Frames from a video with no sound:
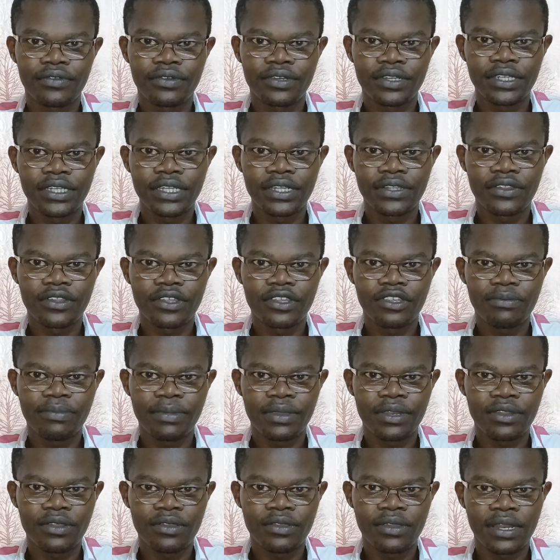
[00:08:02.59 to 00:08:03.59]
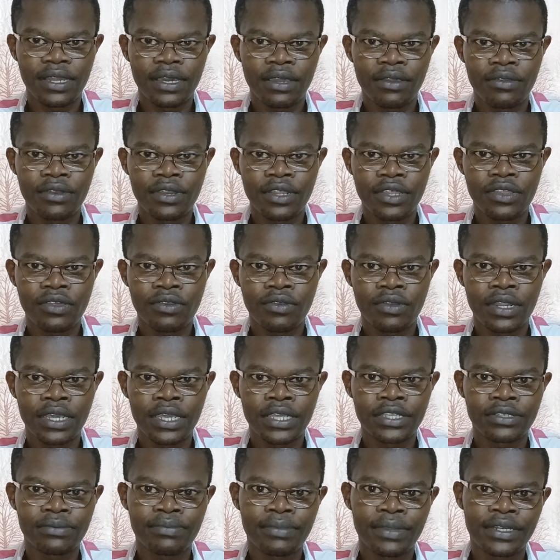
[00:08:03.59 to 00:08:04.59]
treating this particular condition
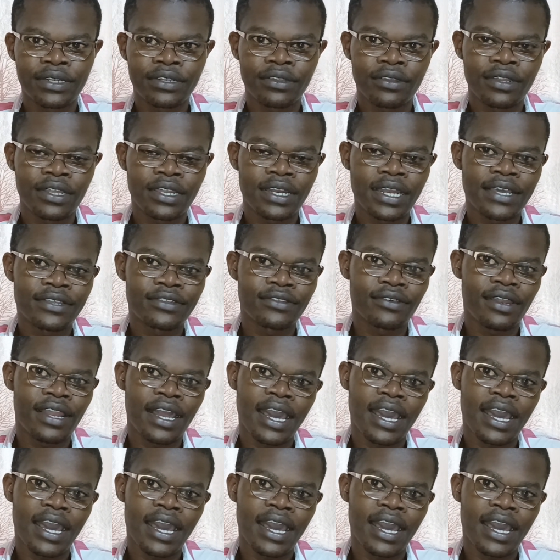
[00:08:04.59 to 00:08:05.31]
is metronidazole.